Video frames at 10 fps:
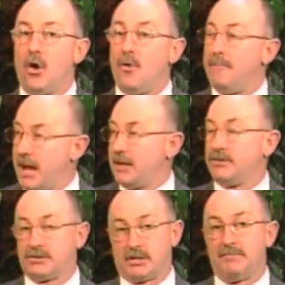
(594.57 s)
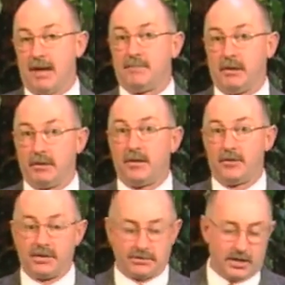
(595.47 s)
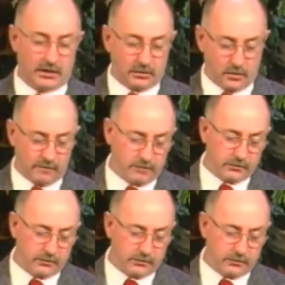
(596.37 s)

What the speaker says: obey this commandment, thus saith the Lord.